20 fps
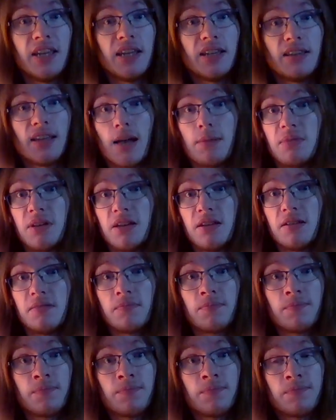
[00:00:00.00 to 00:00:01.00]
it, I
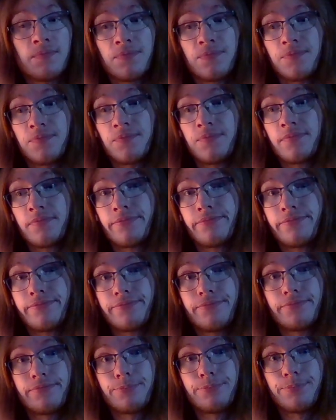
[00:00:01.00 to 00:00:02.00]
mean,
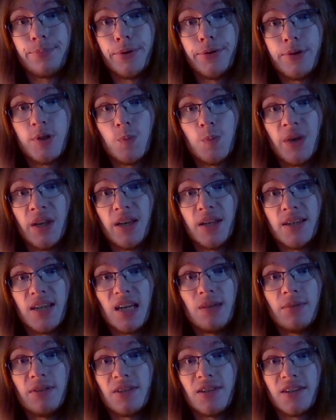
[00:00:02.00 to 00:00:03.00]

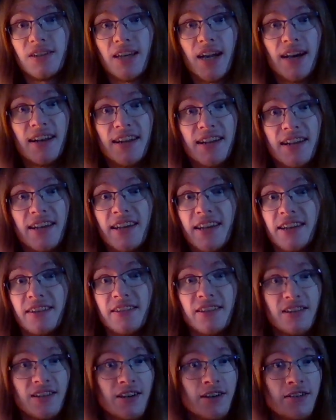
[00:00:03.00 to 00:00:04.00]
post-pandemic, it kind of hit,
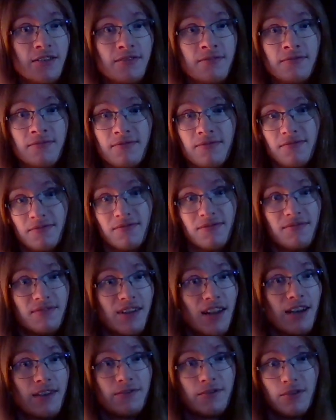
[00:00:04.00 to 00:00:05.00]
you know?
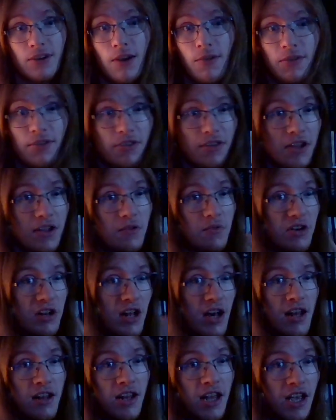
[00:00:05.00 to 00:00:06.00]
After everything went
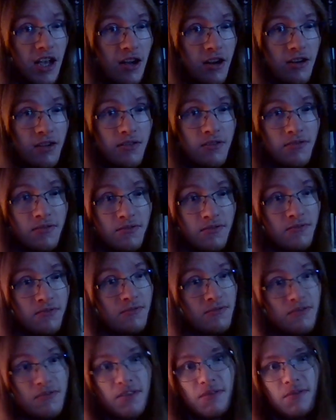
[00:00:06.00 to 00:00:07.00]
on there,
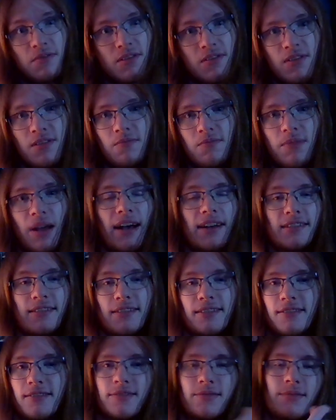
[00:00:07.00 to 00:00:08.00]
back
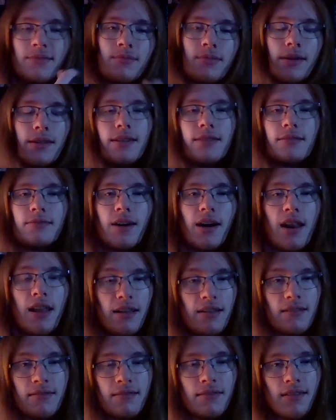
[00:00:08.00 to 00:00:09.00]
in
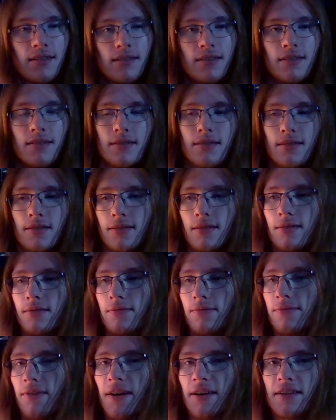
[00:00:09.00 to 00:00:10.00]
2020,
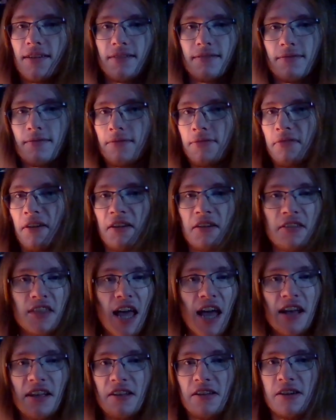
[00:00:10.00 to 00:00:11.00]
fuck
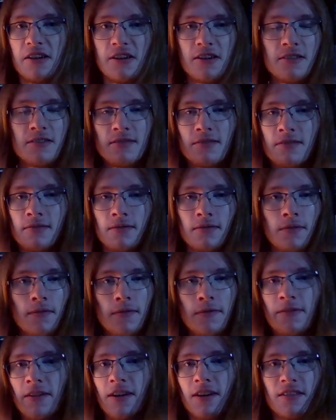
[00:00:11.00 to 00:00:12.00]
that year.
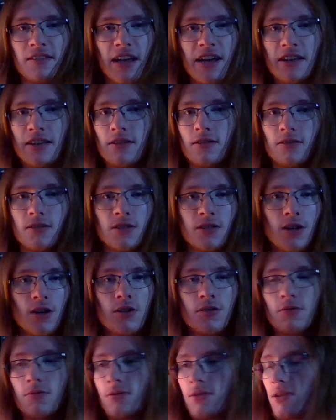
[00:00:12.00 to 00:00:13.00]
Fuck that year.
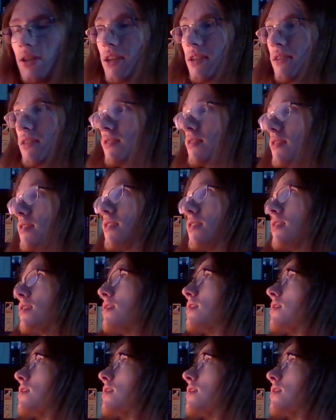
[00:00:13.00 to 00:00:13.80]
So, ugh.